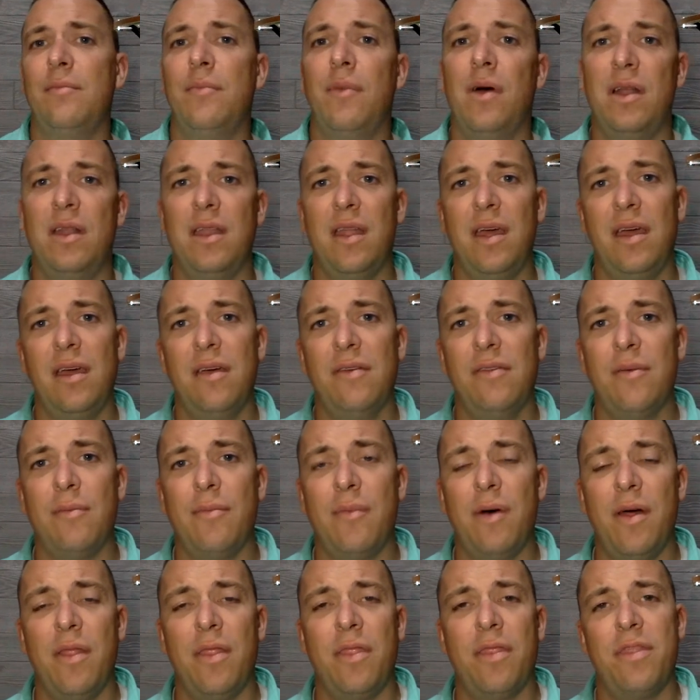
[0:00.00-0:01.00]
Monday of the
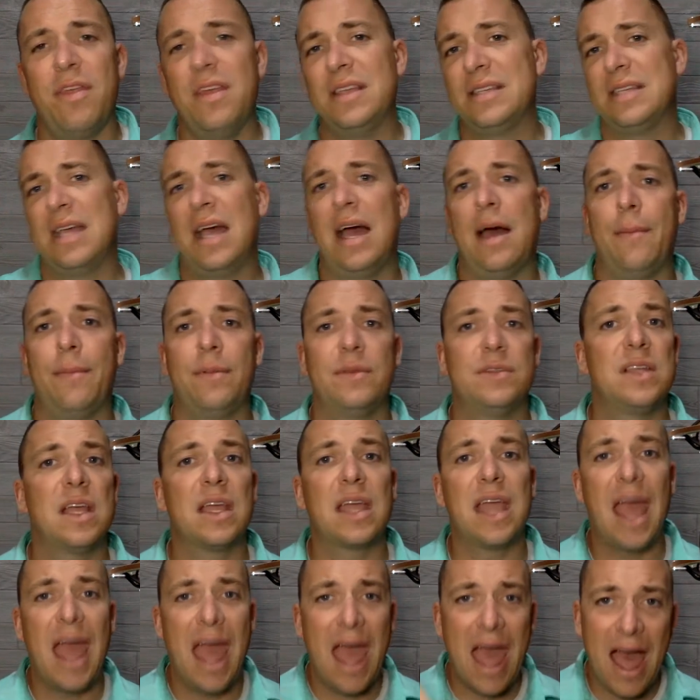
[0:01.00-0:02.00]
month, this happens.
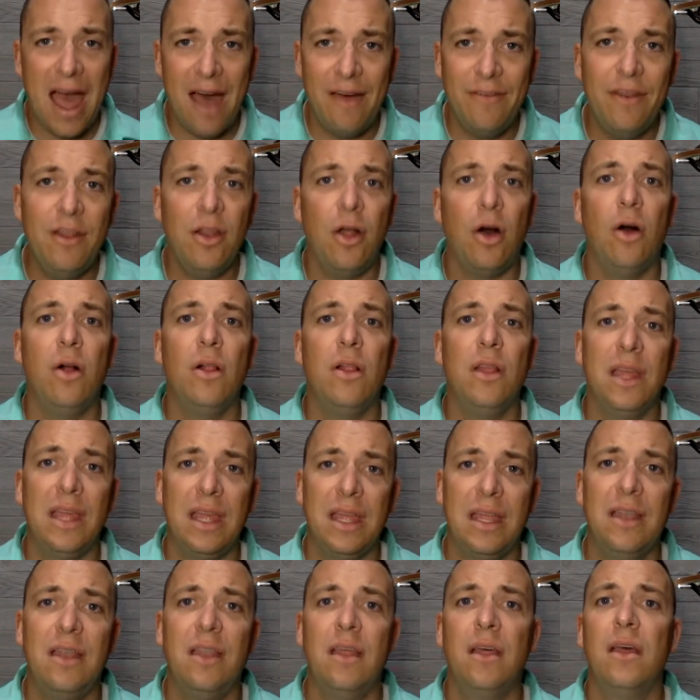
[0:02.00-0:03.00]
Like, have it all
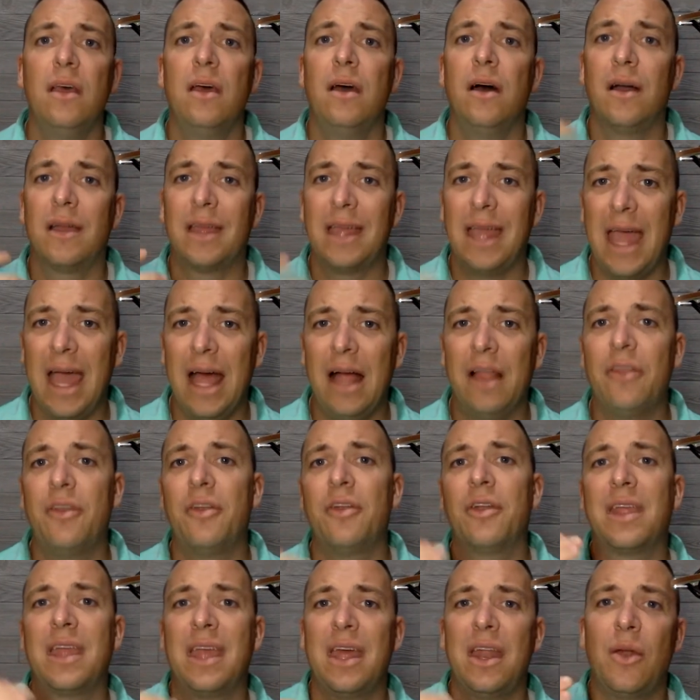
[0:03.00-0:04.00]
in a
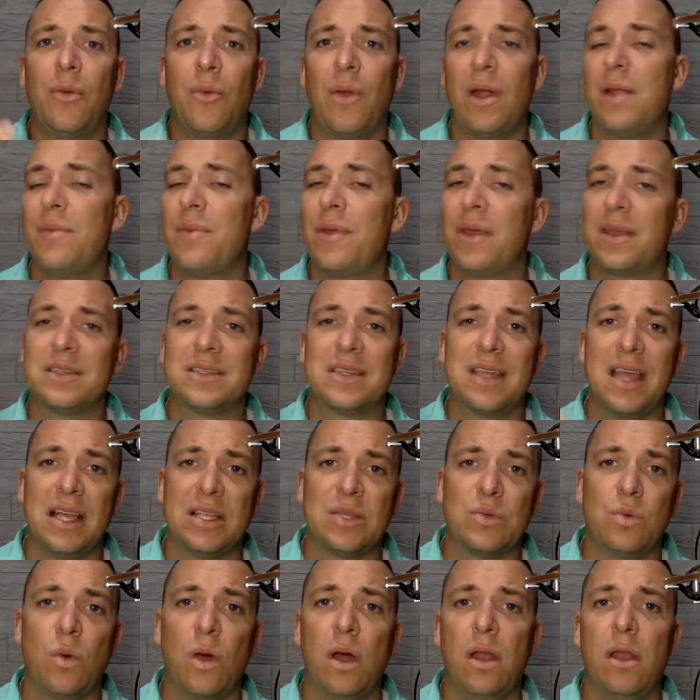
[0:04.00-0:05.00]
calendar and get it ready, because
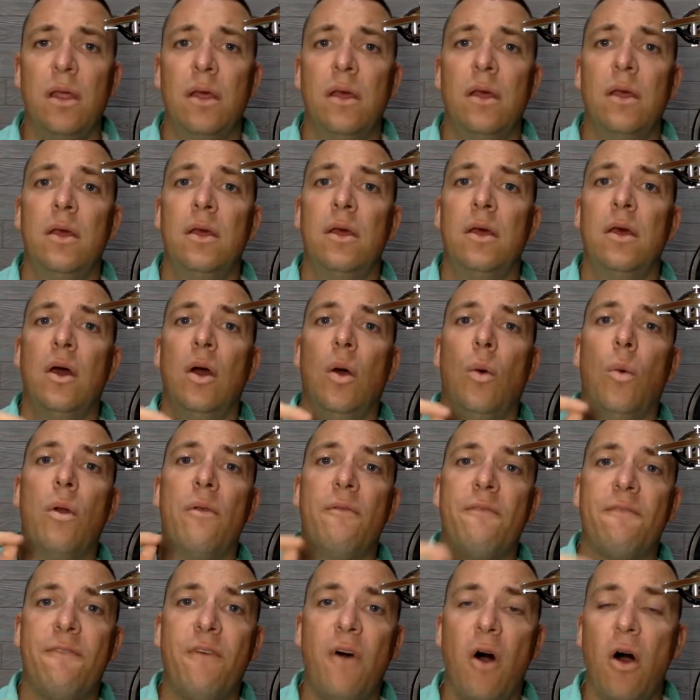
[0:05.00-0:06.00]
guess what?
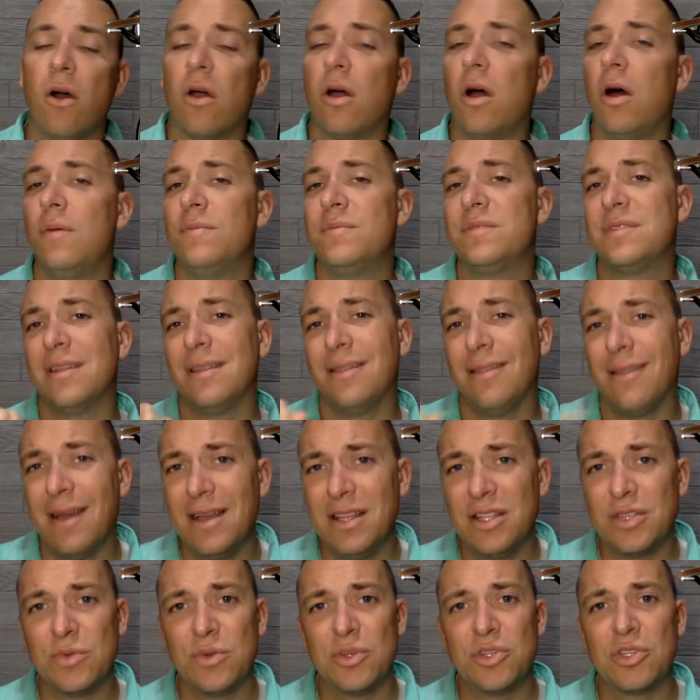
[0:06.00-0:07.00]
When fall comes, the
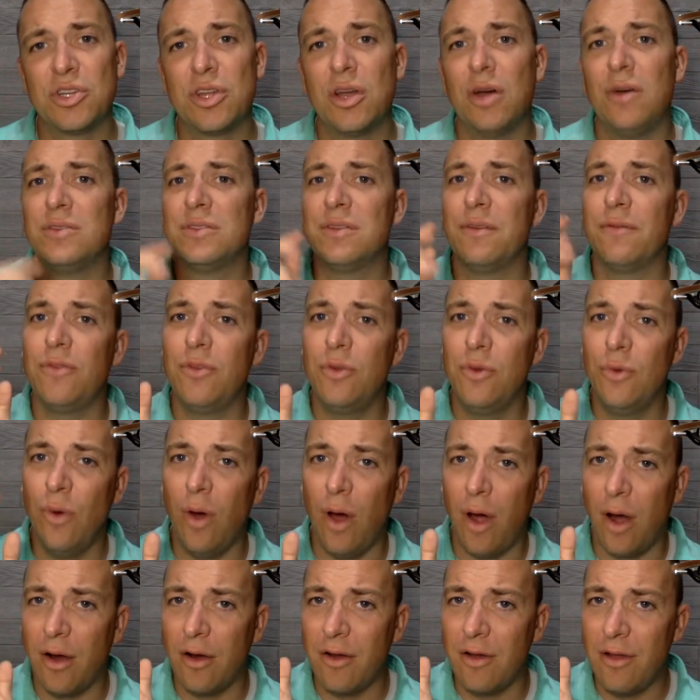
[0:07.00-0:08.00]
light switch goes. If you
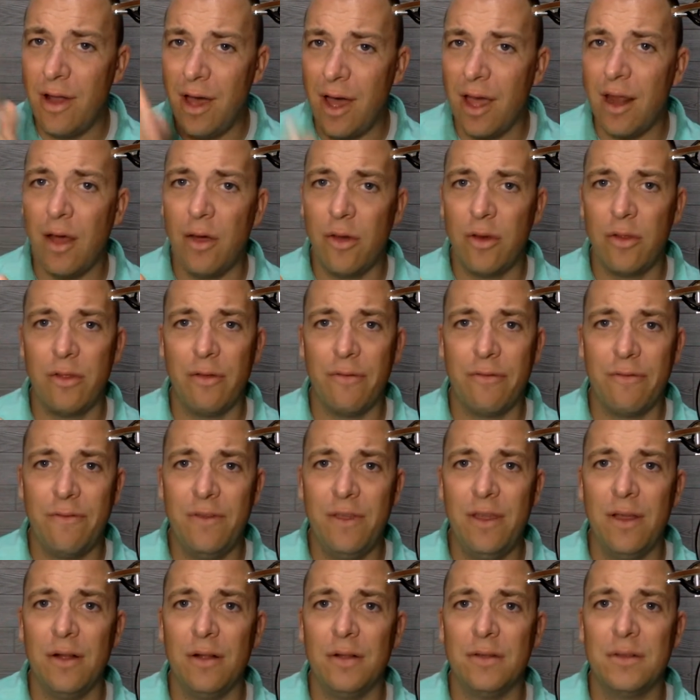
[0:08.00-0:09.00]
are not out in the
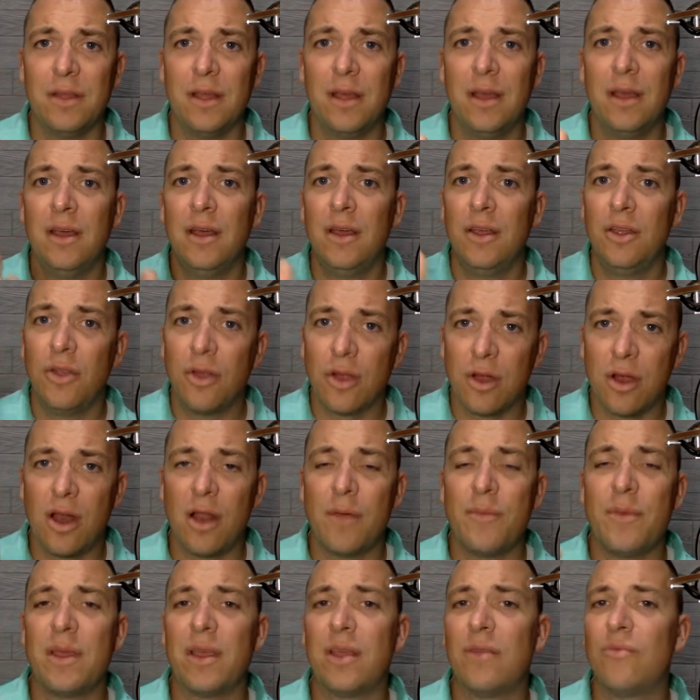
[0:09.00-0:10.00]
field, you're
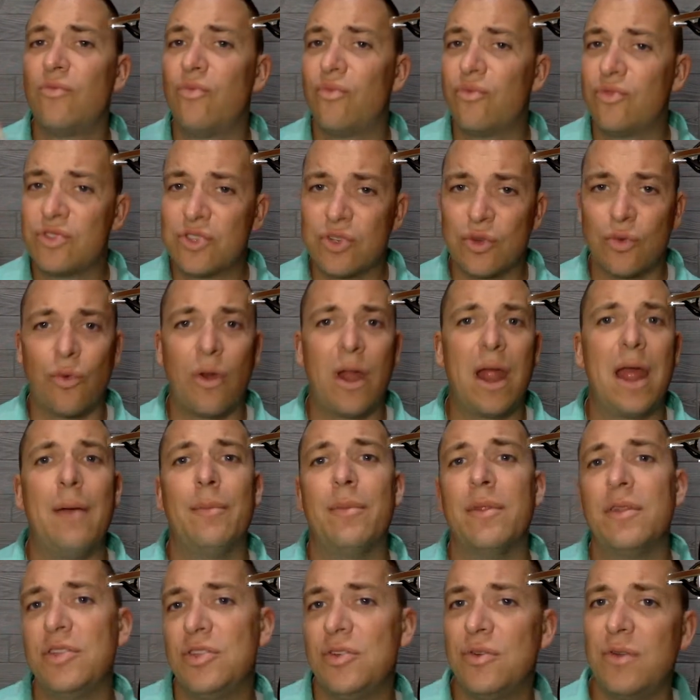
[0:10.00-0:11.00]
going to be
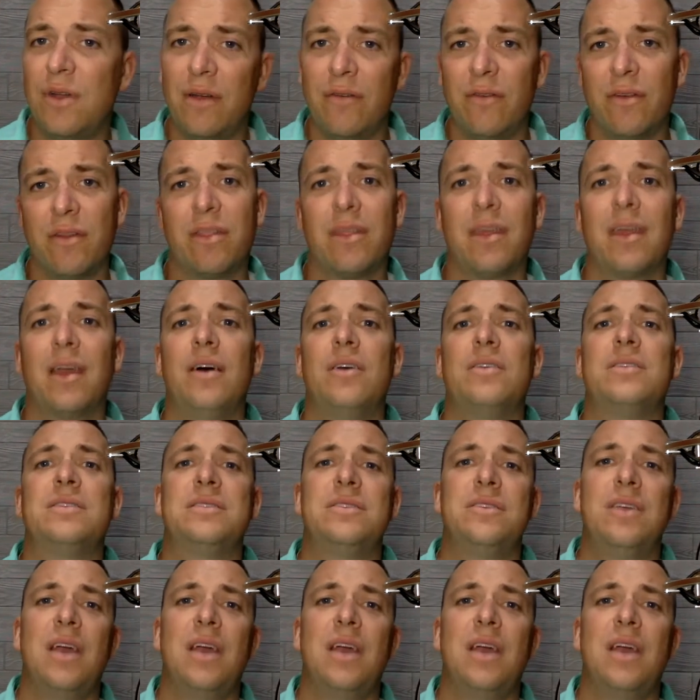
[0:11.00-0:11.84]
scrambling, doing everything else.